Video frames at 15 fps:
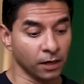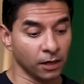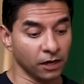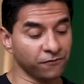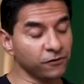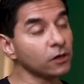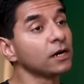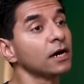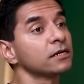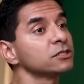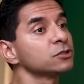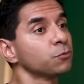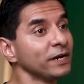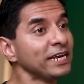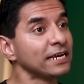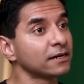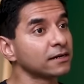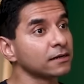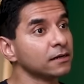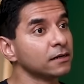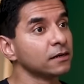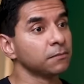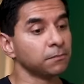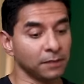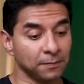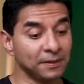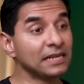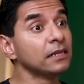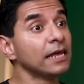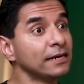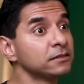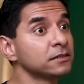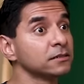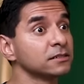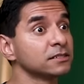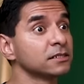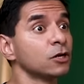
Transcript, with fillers: If your gut is weak, maybe lentils,